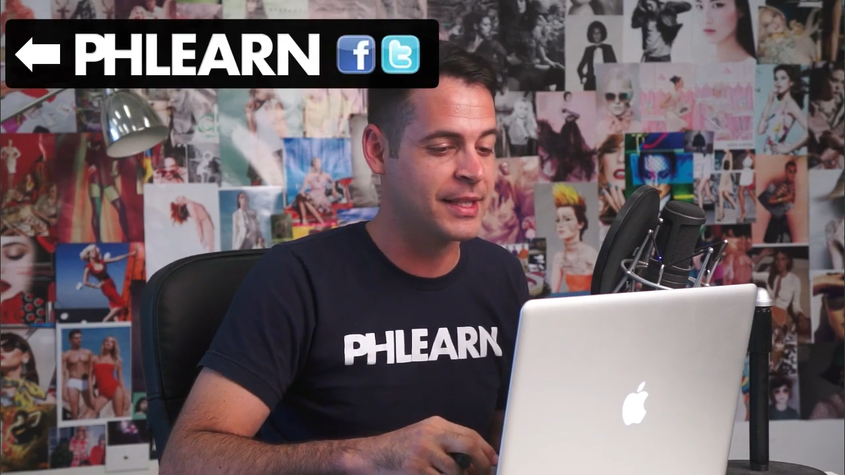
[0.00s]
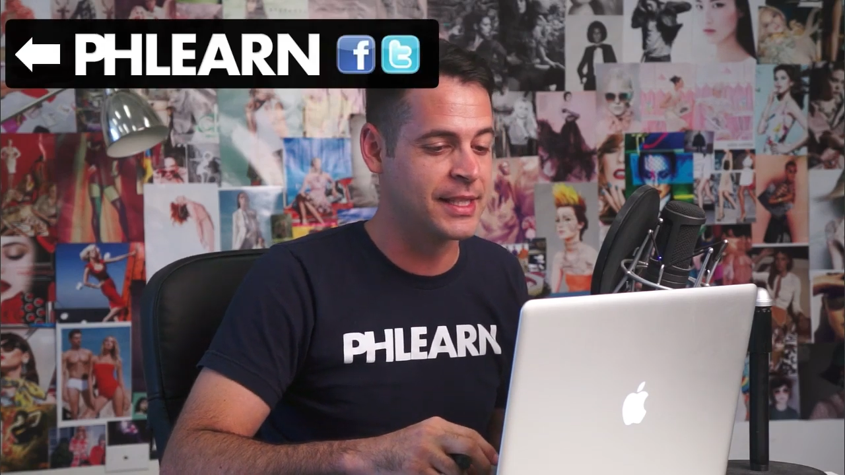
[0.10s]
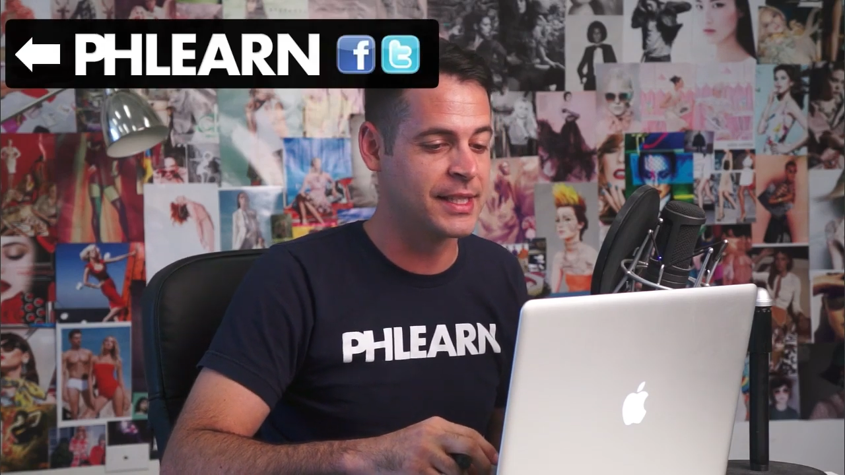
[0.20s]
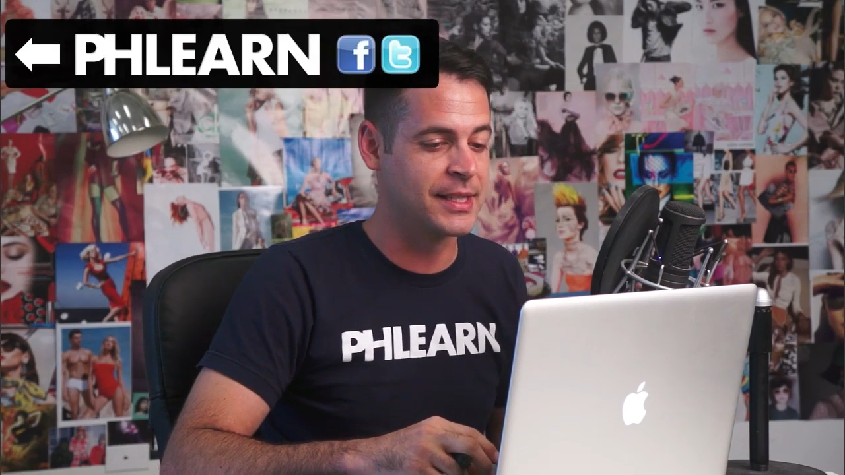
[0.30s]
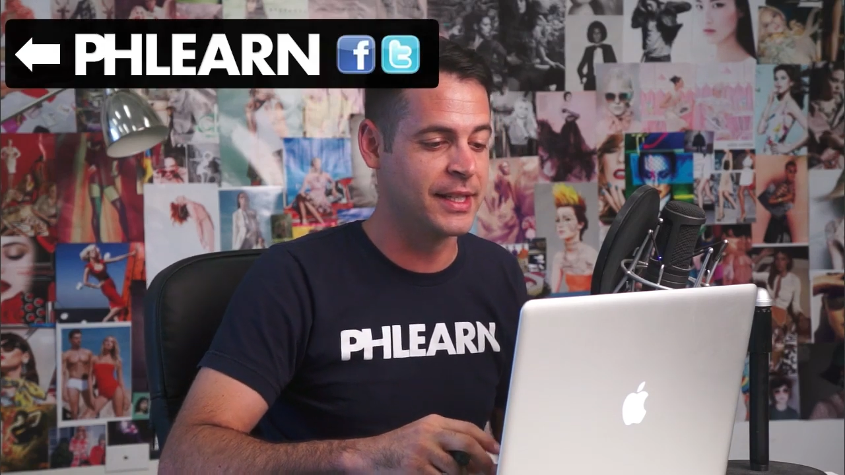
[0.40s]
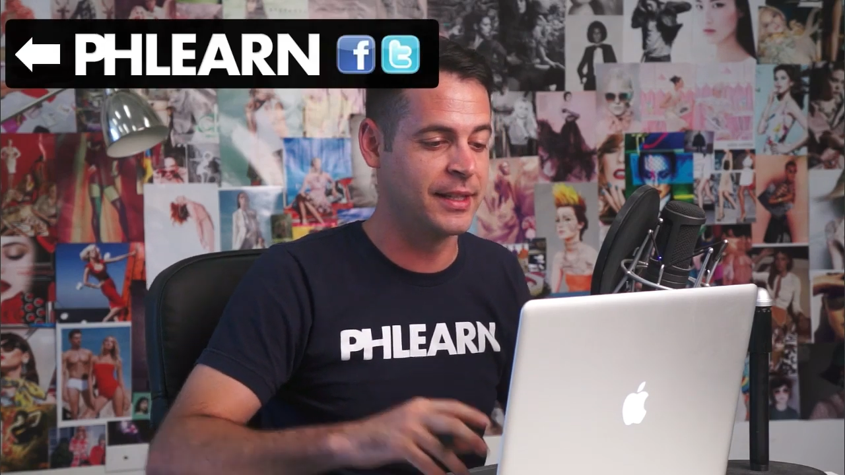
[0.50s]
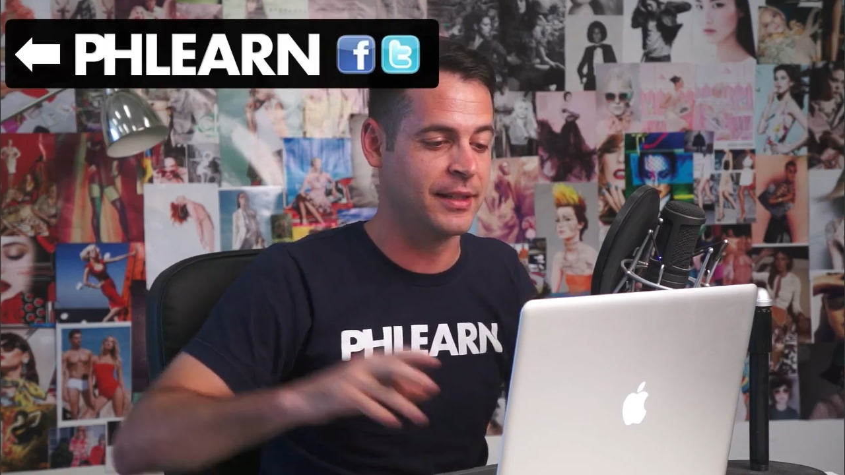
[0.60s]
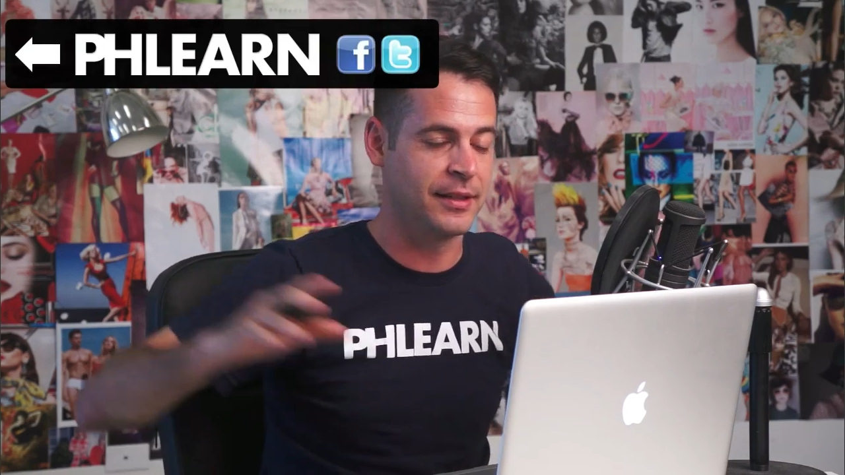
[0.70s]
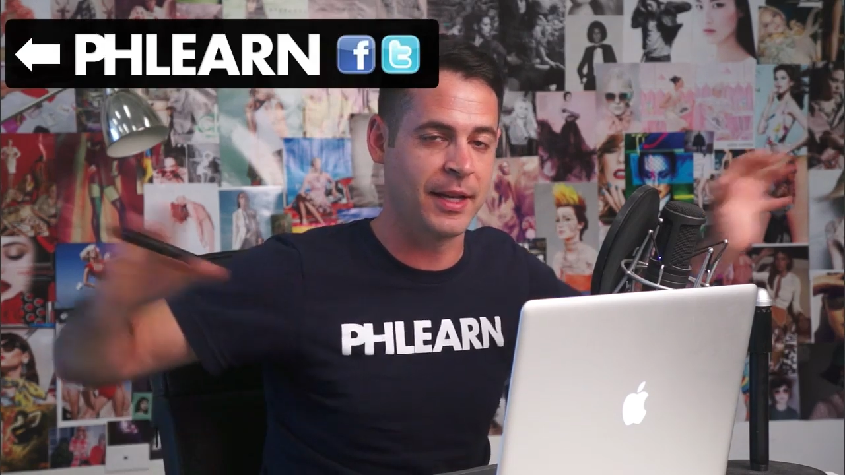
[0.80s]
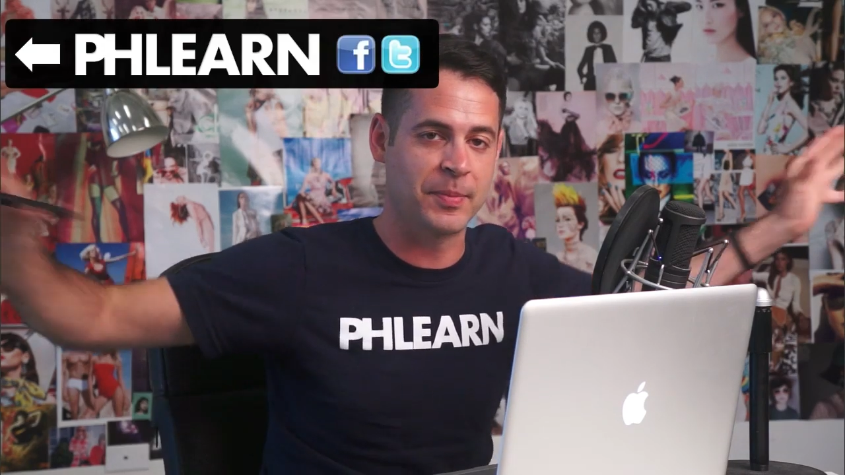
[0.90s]
This is
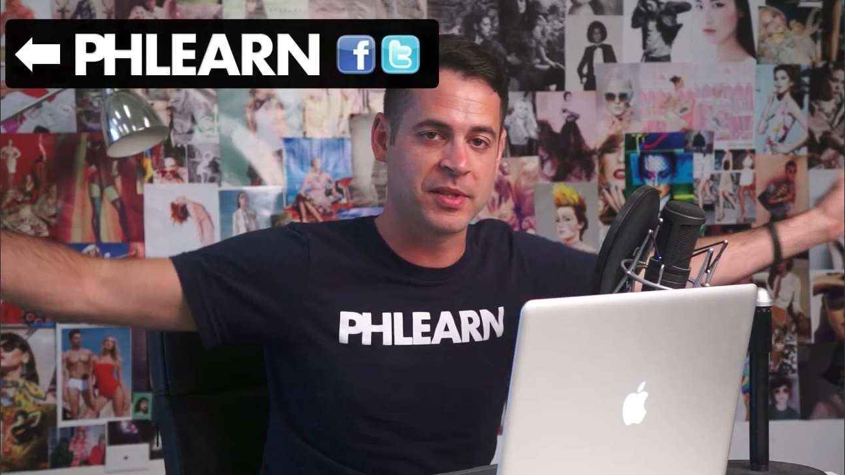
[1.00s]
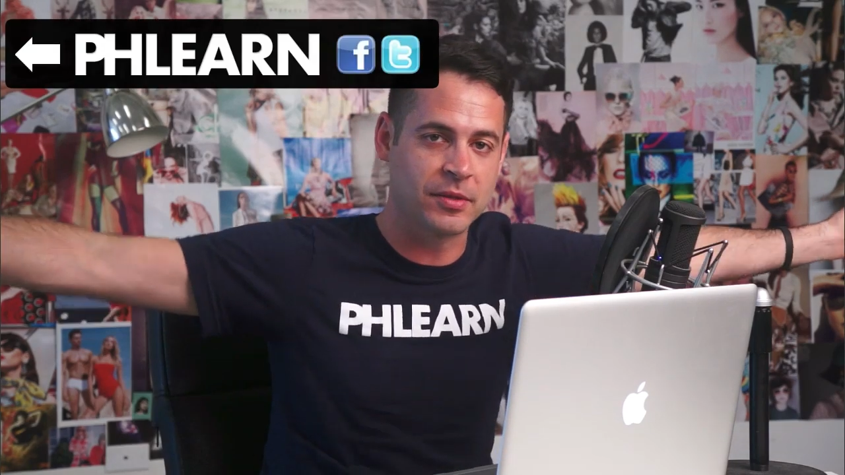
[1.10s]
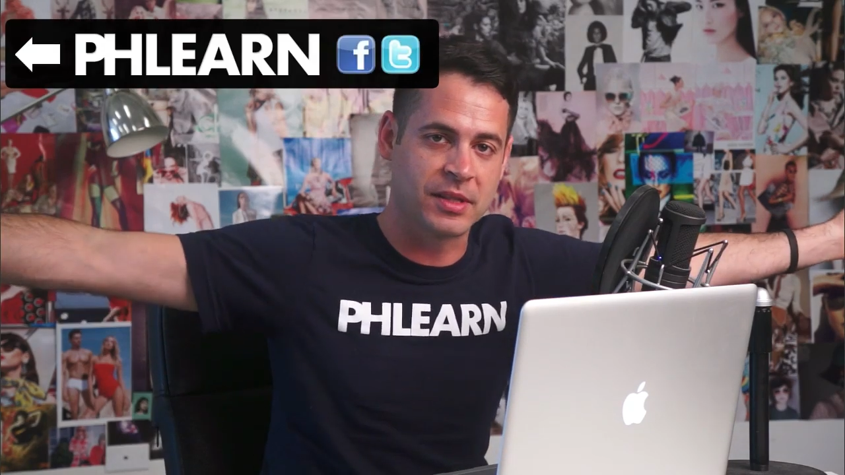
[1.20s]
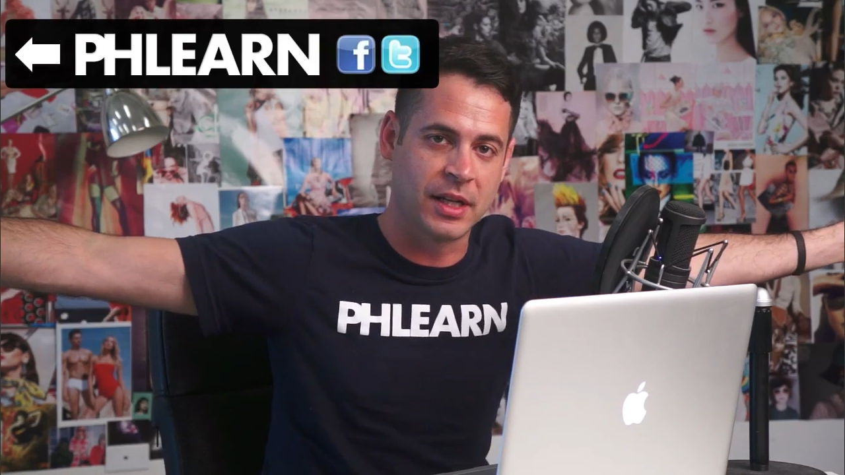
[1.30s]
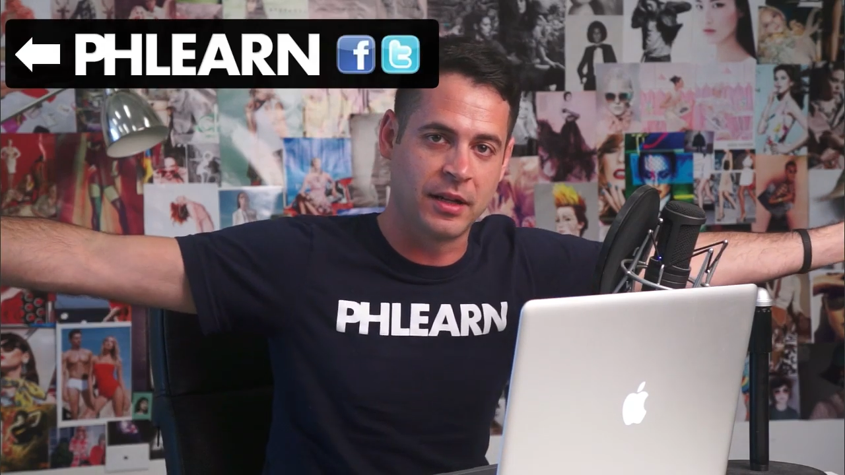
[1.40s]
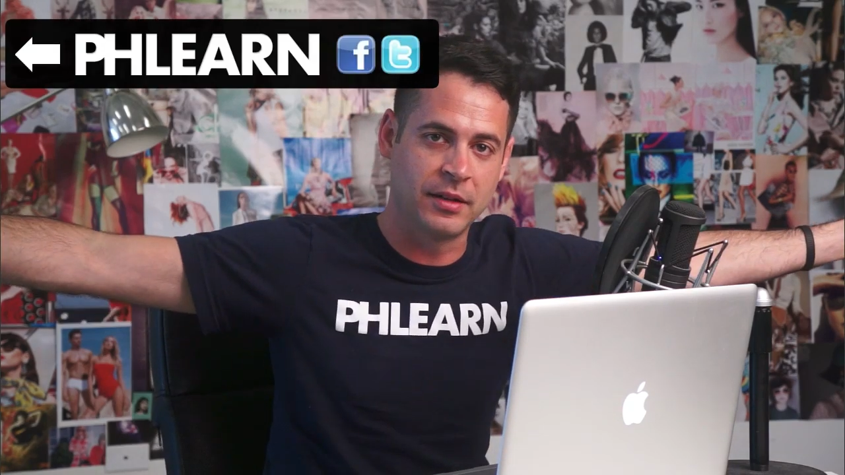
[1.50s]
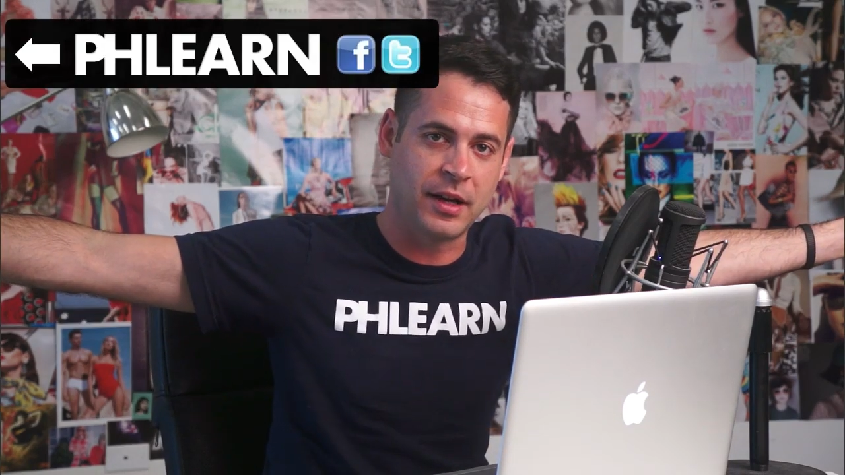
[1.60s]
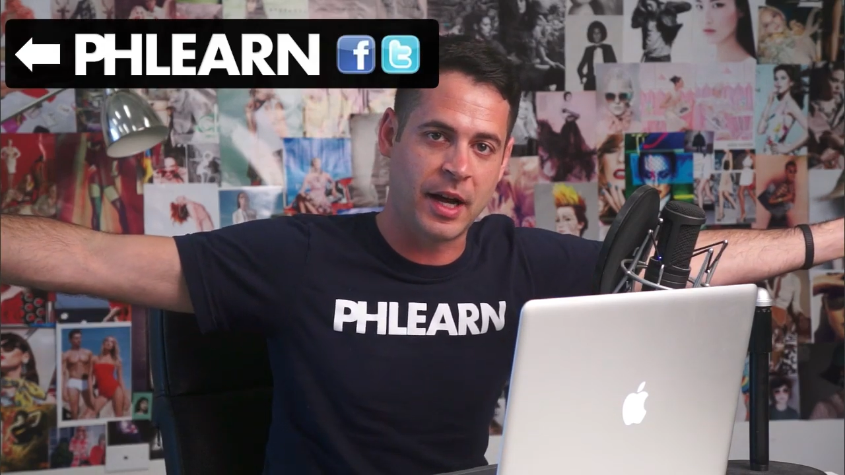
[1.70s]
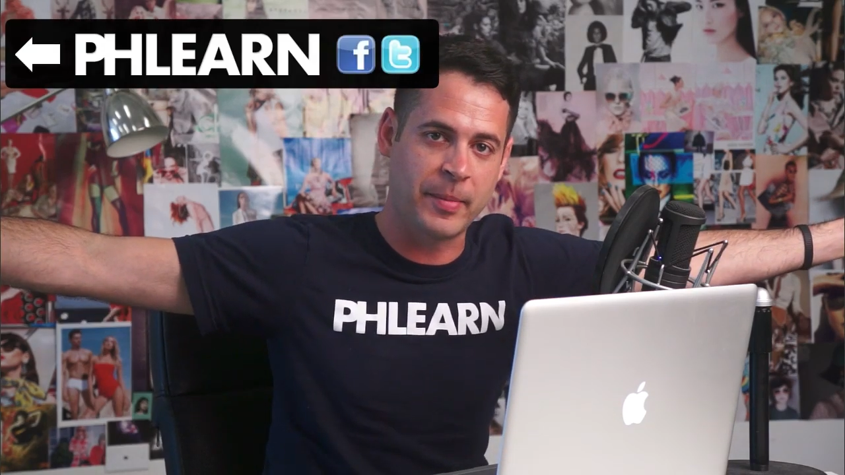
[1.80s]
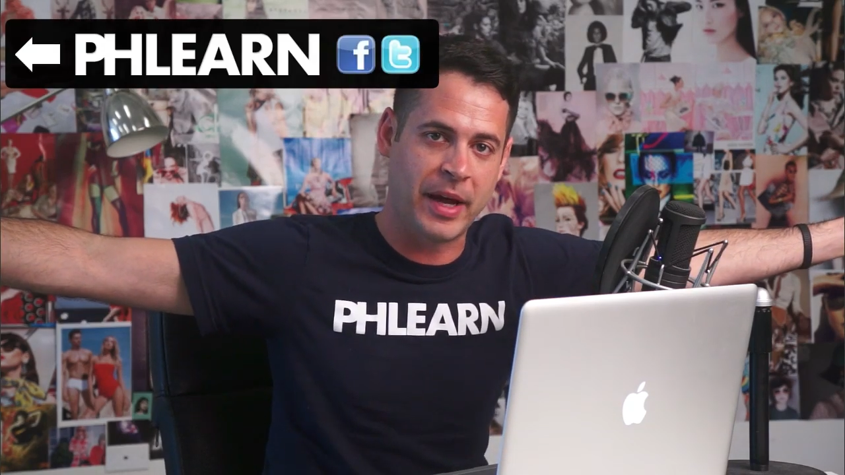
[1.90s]
it. The episode's
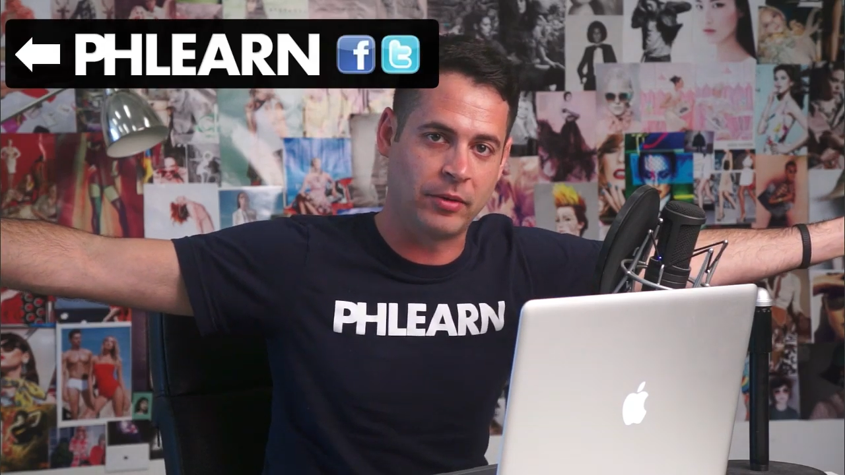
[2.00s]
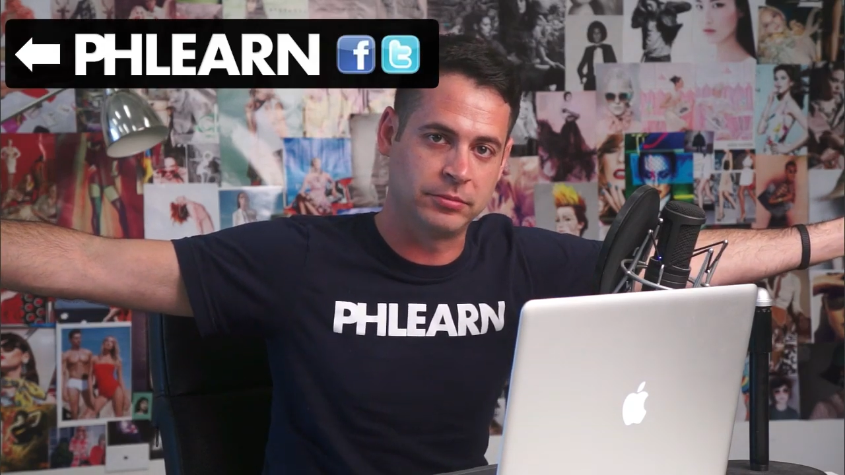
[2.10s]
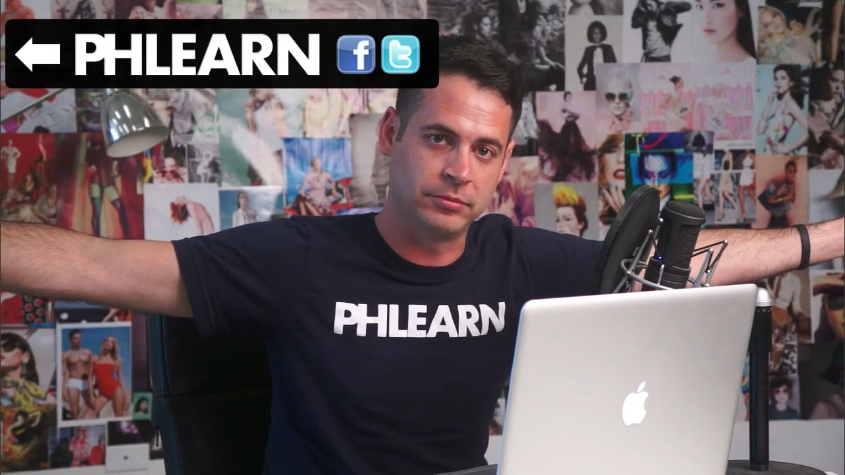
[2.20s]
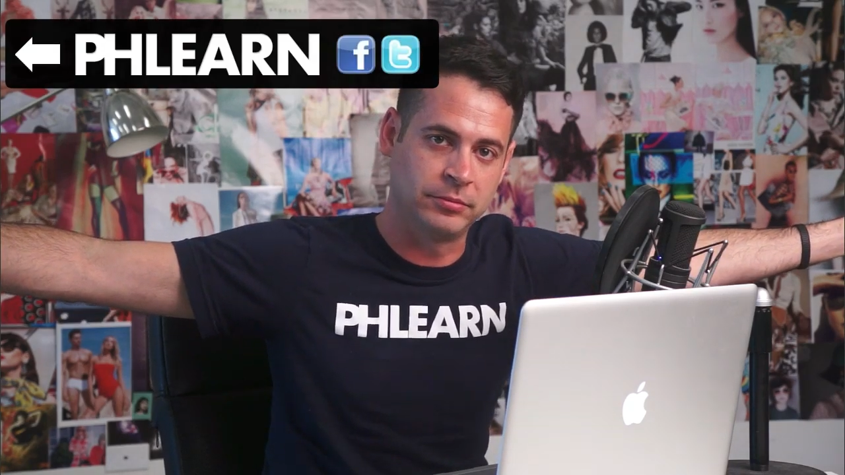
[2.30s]
done. I'm out.